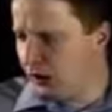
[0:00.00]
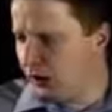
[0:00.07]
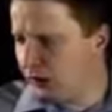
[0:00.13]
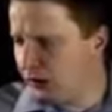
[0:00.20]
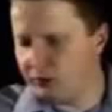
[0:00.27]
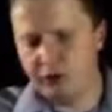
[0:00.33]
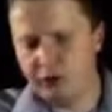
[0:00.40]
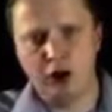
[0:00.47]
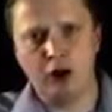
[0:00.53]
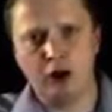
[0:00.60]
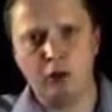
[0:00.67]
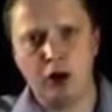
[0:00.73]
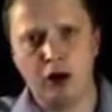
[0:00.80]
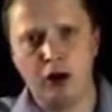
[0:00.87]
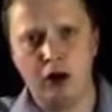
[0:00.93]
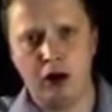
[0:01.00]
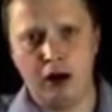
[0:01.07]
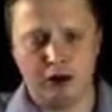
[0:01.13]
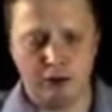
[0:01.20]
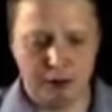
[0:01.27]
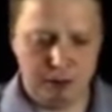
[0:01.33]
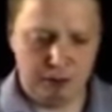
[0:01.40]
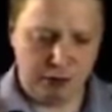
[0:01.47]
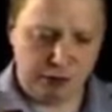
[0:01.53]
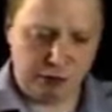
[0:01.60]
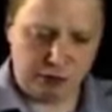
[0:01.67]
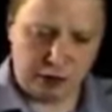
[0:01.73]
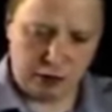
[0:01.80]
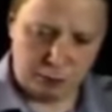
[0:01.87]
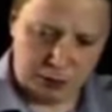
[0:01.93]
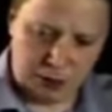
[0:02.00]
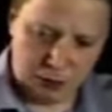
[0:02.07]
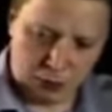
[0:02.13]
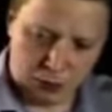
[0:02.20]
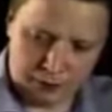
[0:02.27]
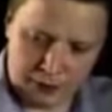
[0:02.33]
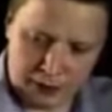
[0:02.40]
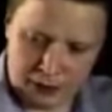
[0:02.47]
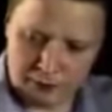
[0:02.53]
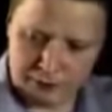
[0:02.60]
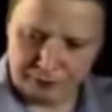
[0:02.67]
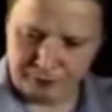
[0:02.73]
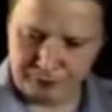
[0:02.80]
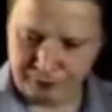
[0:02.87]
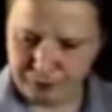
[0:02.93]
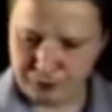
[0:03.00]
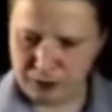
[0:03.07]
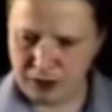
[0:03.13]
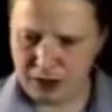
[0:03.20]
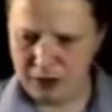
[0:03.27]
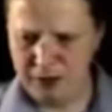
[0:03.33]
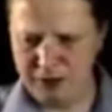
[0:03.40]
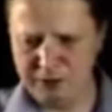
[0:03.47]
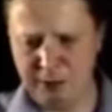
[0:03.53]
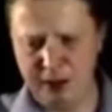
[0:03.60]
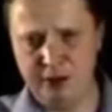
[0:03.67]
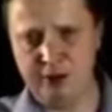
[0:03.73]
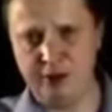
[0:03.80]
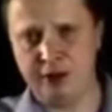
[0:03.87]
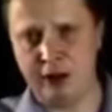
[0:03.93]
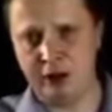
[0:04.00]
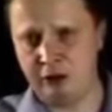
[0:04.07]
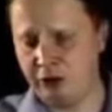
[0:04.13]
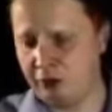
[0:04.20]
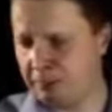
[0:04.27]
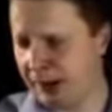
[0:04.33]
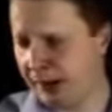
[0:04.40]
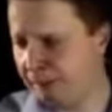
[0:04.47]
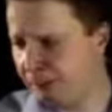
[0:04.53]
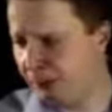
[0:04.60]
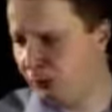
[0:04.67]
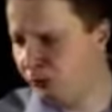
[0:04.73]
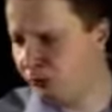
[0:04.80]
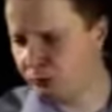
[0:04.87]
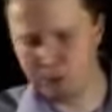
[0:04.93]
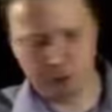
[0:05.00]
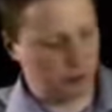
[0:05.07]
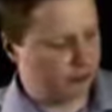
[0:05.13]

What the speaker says: Let's have a look at one line. I mean, bishop takes b1 now. I mean, basically, Tal's just bamboozled